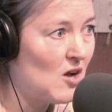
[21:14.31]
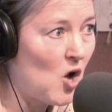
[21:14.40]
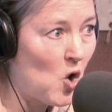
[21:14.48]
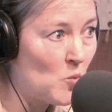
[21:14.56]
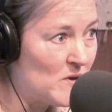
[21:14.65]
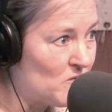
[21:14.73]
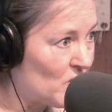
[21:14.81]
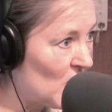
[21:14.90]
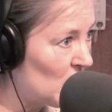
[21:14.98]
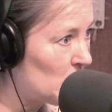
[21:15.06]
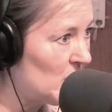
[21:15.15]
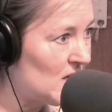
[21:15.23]
home
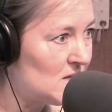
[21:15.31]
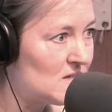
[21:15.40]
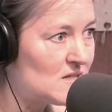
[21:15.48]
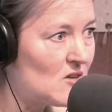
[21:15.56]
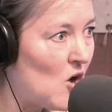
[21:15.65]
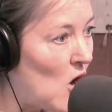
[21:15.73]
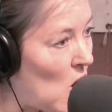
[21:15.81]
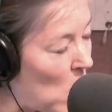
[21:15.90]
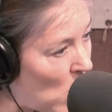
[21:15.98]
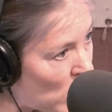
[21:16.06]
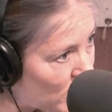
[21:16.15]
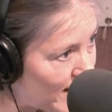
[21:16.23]
environment,
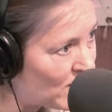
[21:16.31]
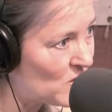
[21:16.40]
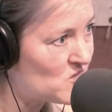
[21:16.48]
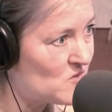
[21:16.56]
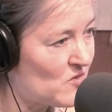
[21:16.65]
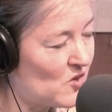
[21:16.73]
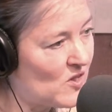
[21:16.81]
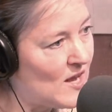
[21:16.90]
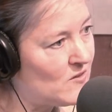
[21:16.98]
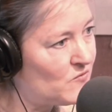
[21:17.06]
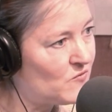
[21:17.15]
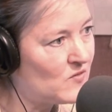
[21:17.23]
all areas of their
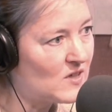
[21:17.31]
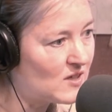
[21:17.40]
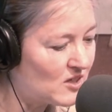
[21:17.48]
life.